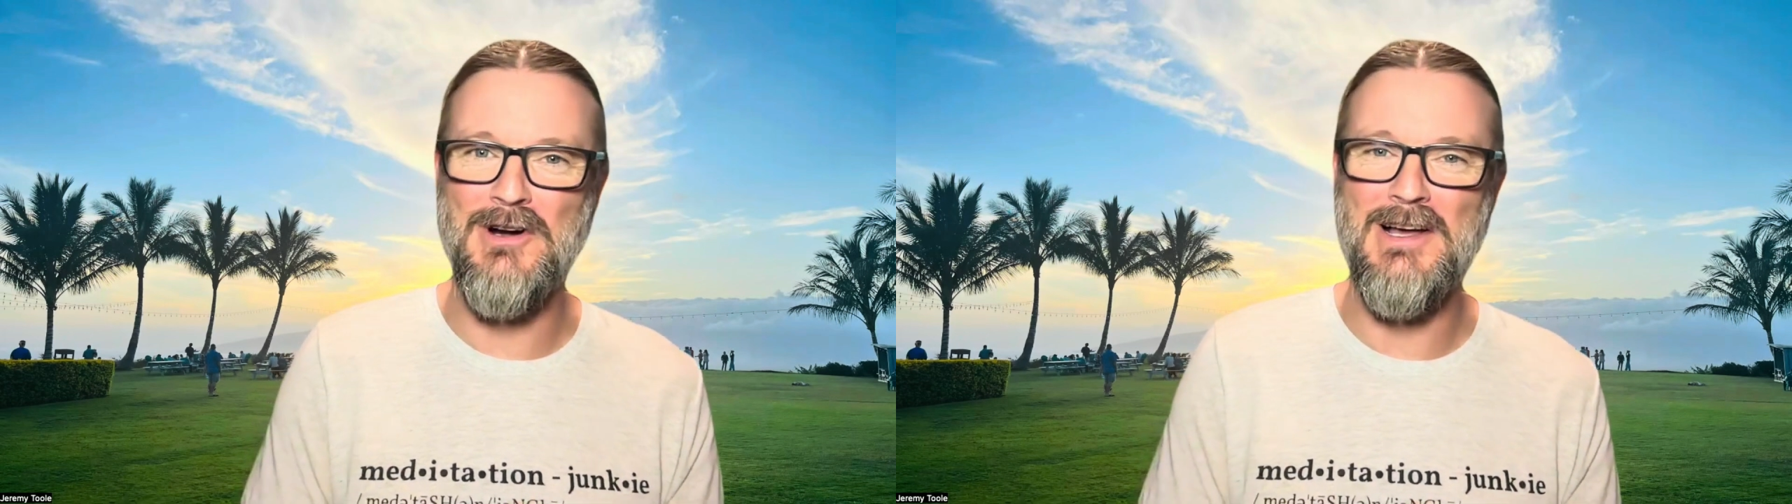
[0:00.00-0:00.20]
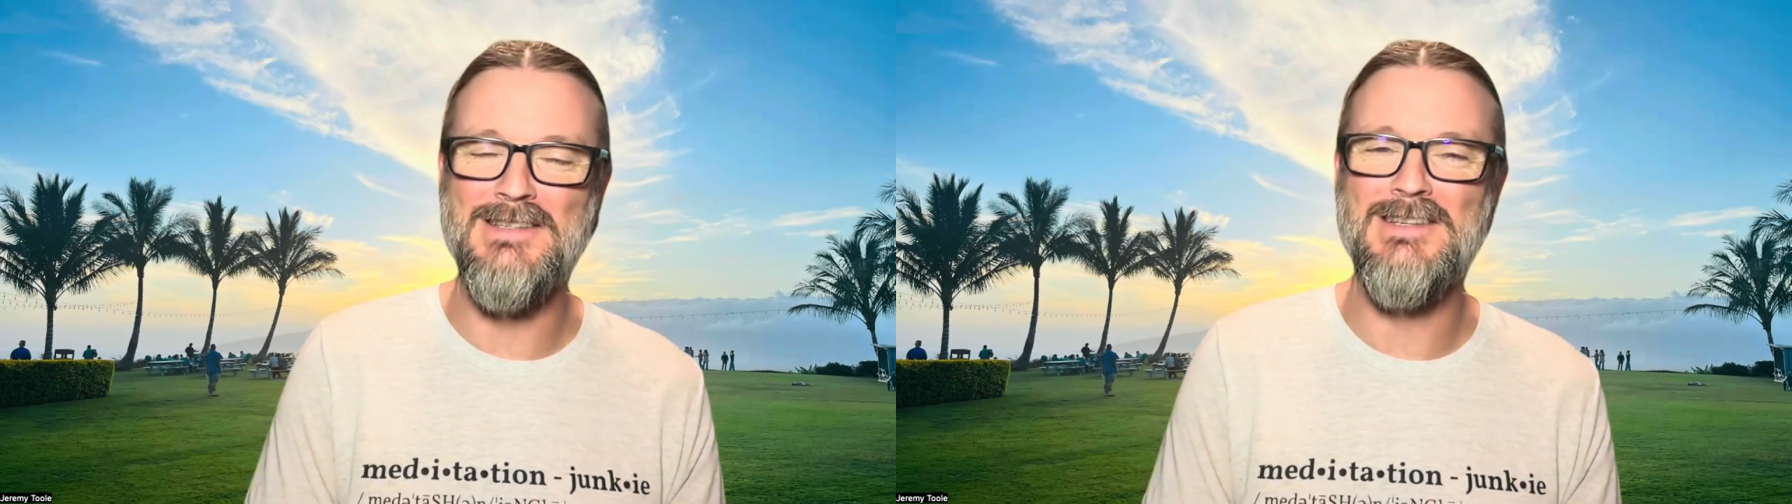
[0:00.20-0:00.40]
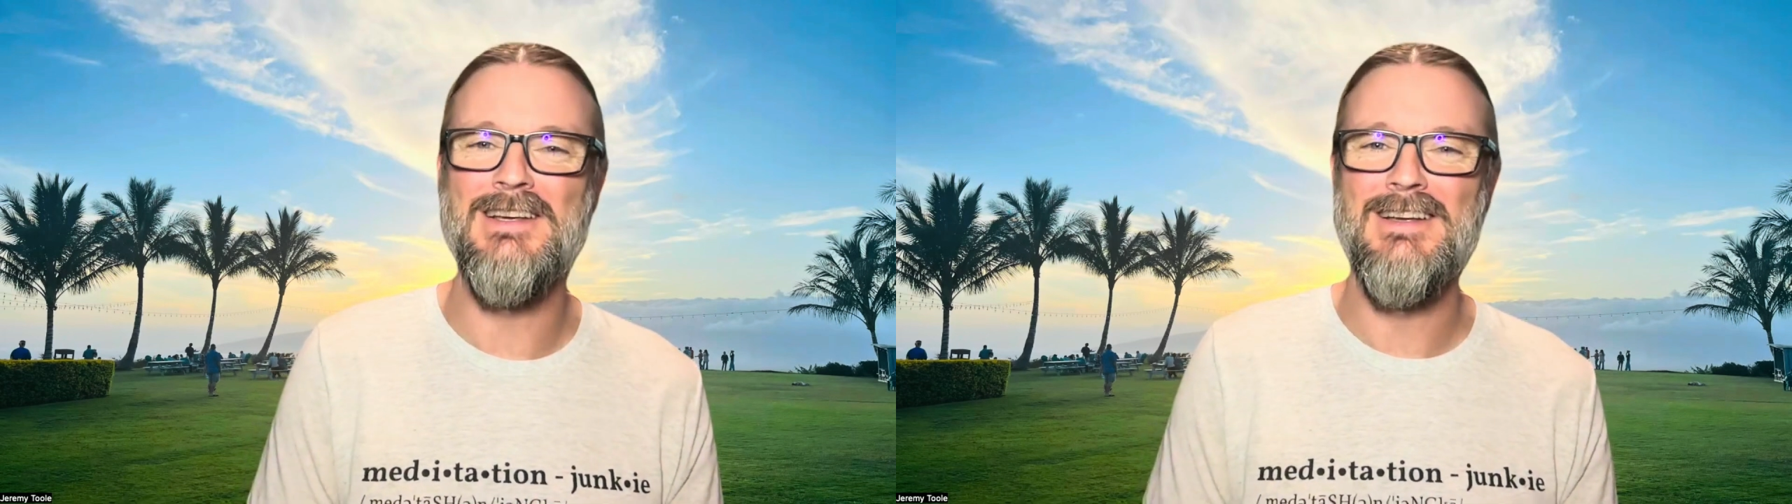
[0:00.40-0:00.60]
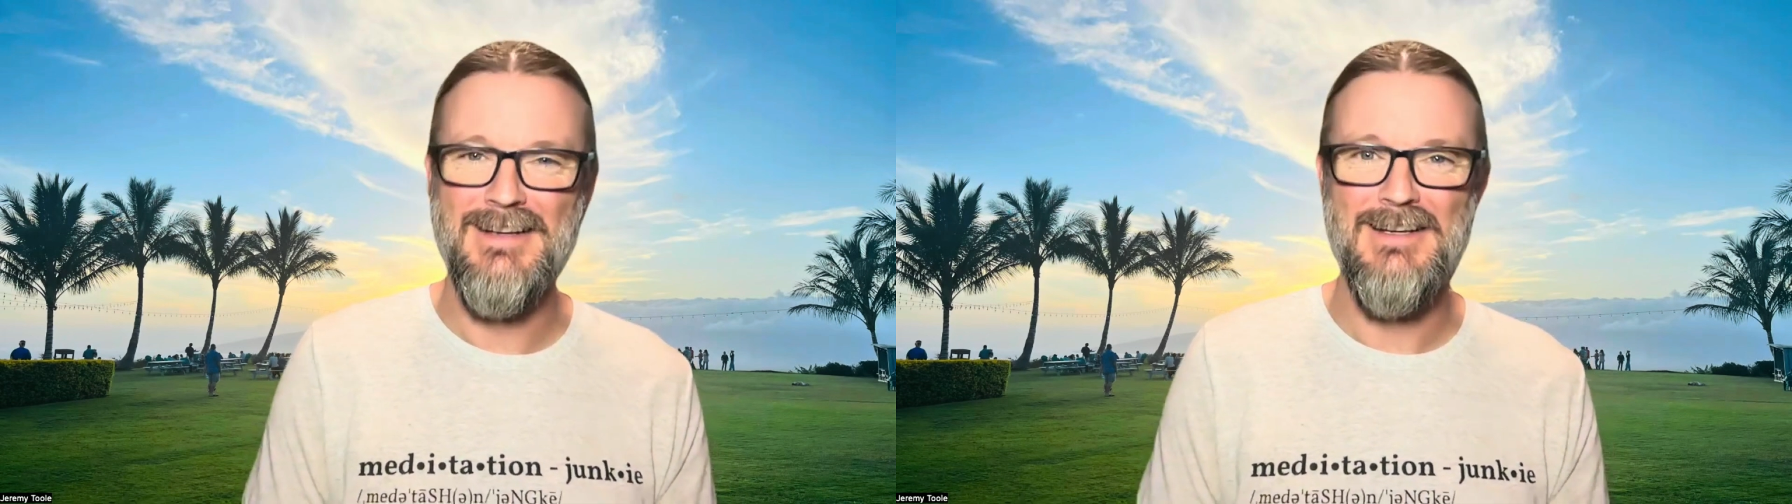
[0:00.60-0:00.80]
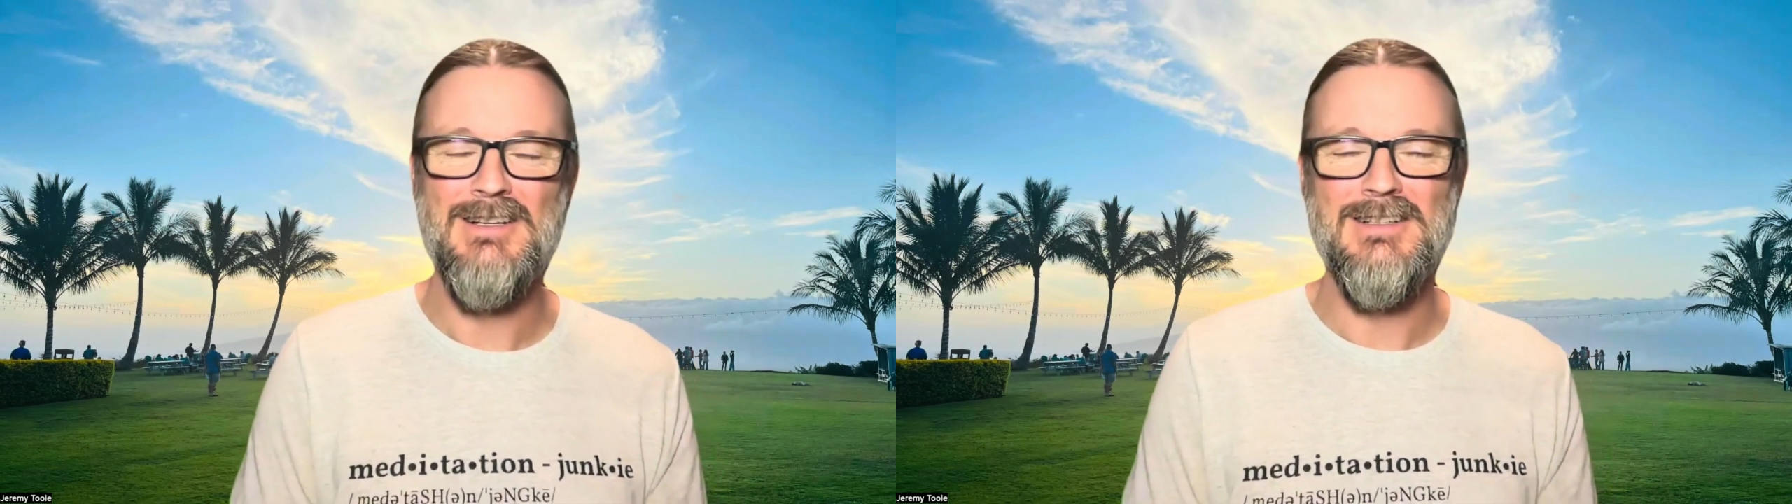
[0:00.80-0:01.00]
Rest.
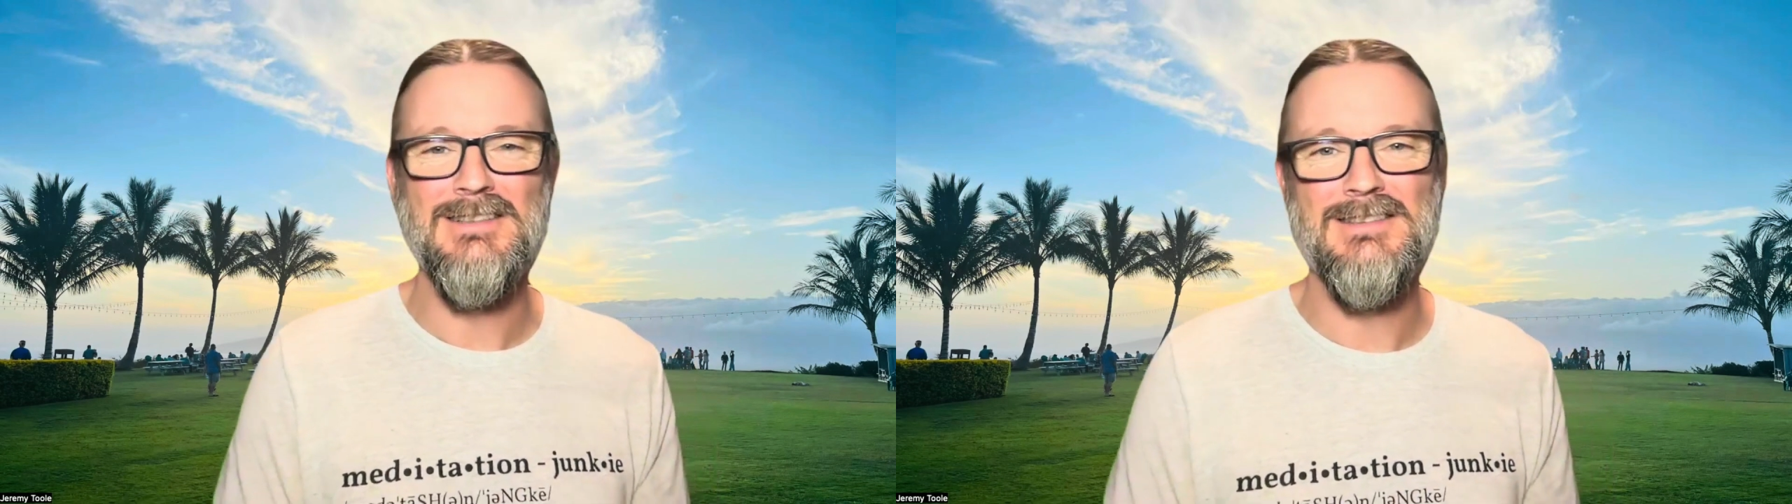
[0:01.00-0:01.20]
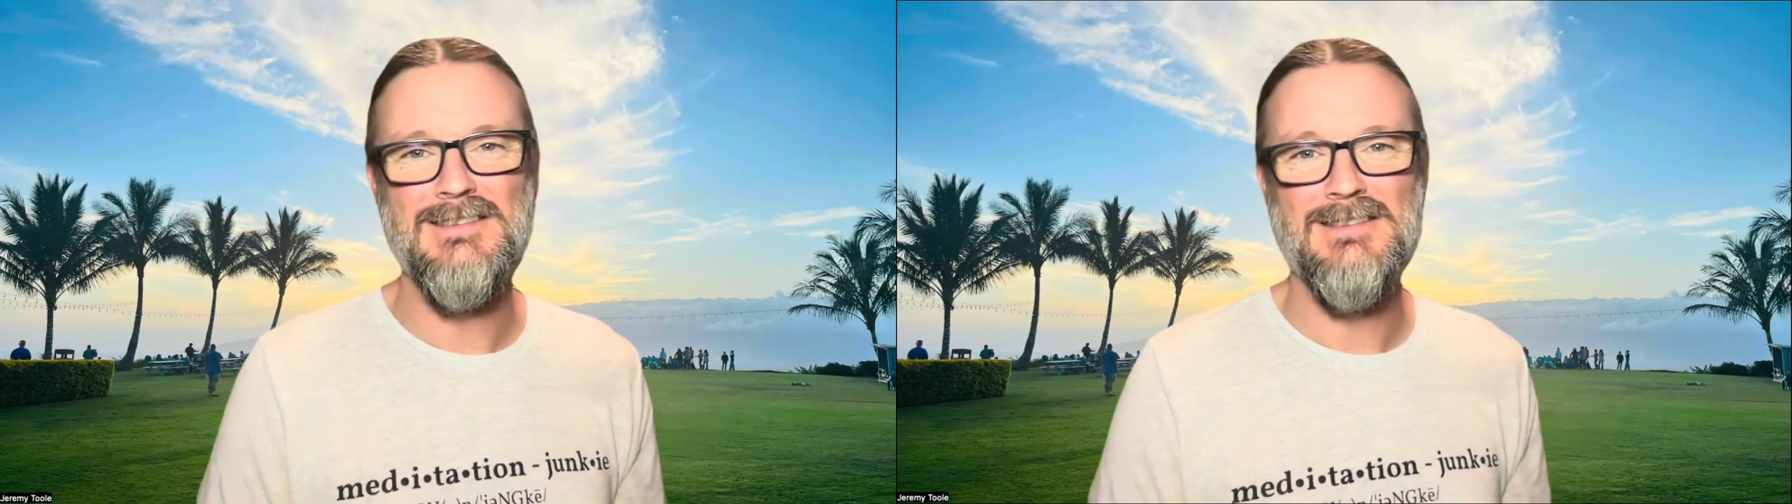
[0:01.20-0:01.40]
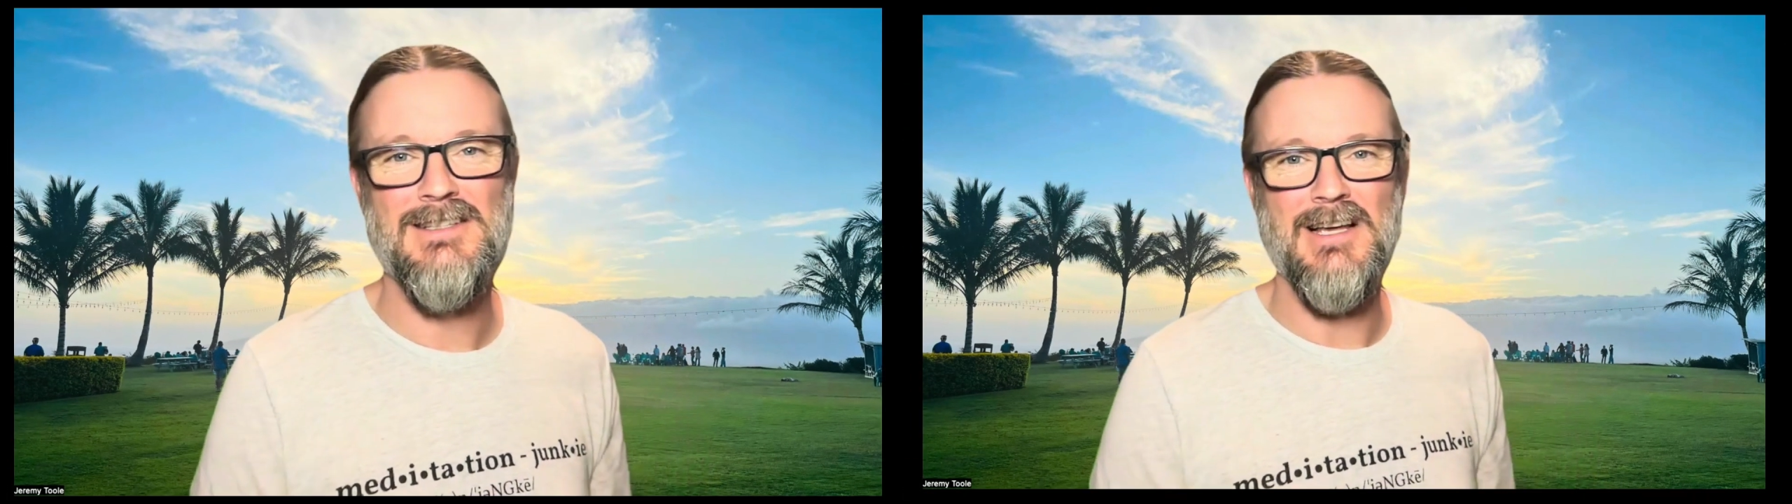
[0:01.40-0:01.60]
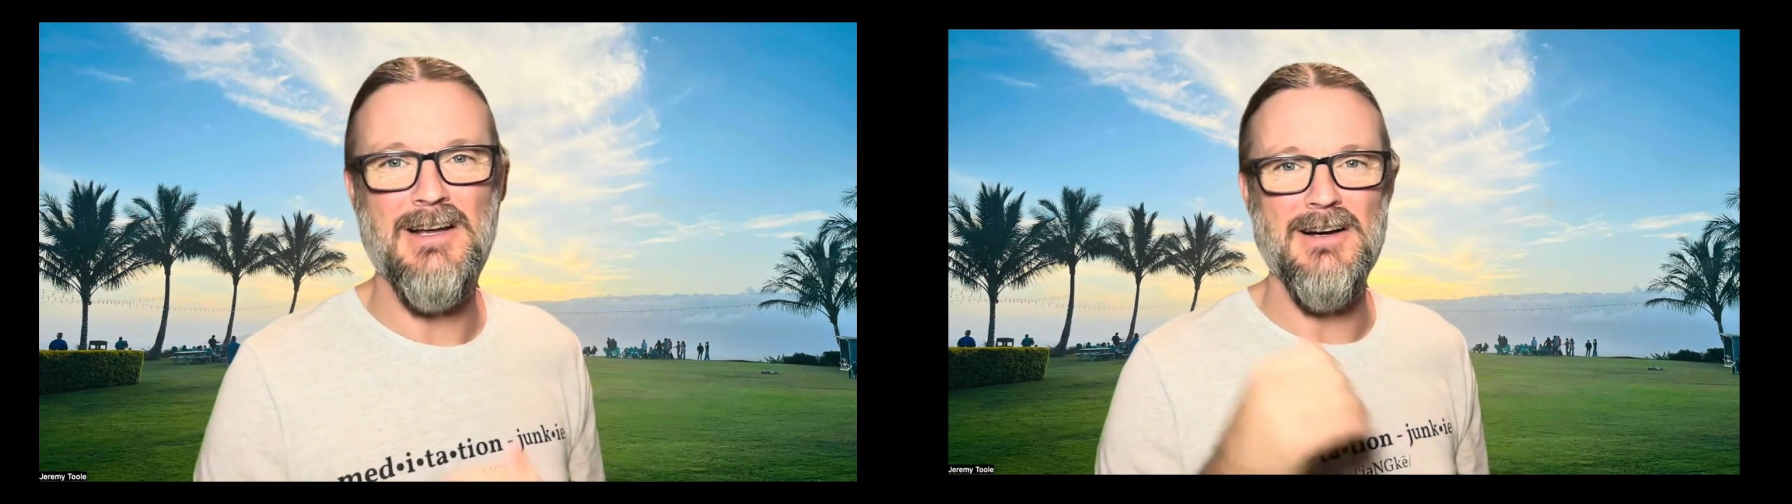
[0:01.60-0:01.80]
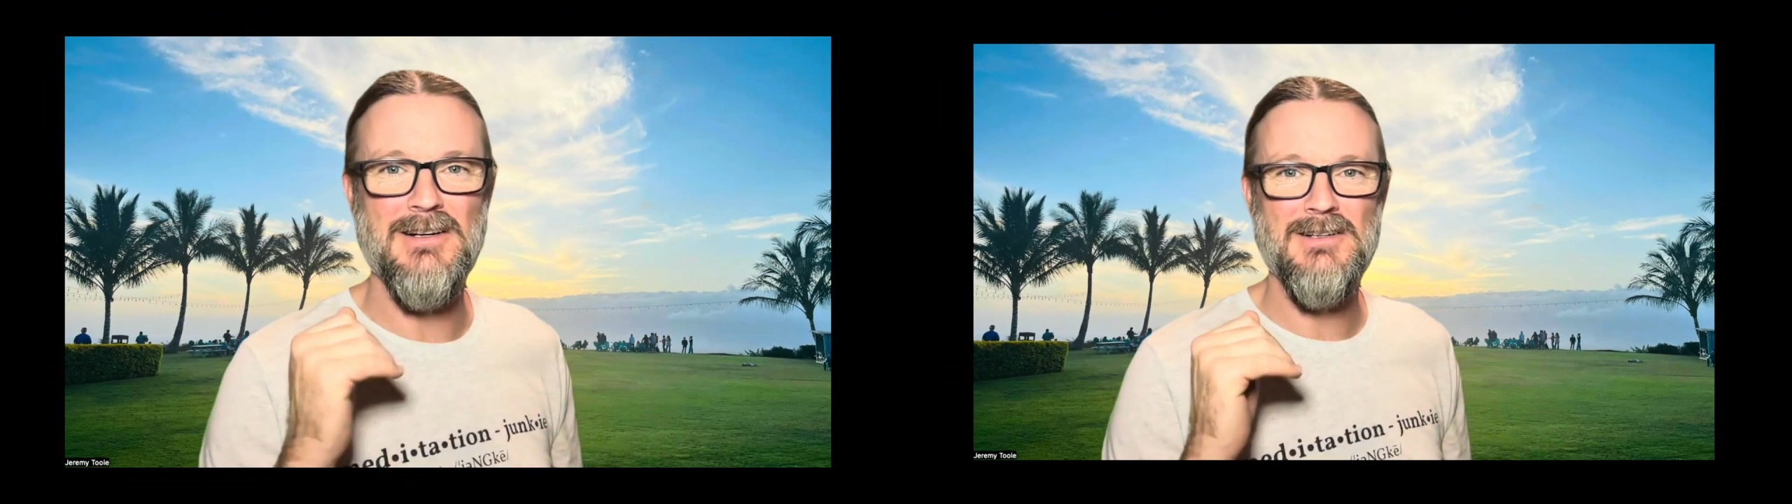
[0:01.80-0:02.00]
Take
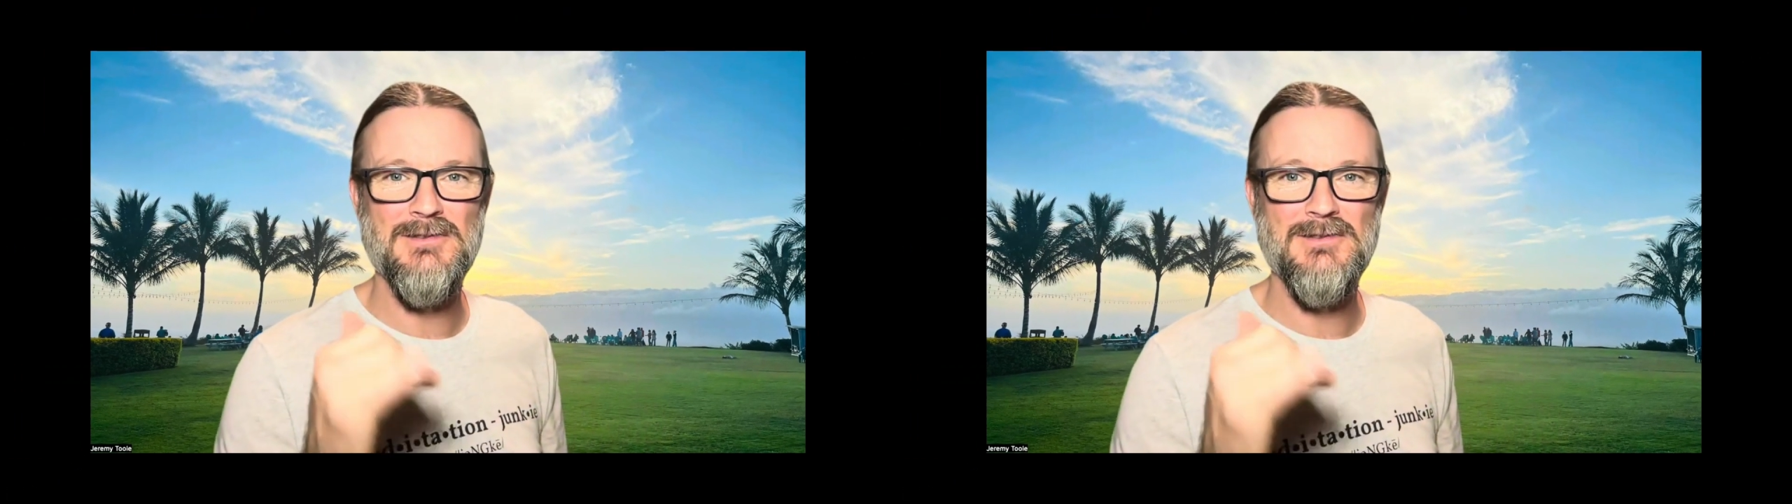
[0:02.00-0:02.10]
care.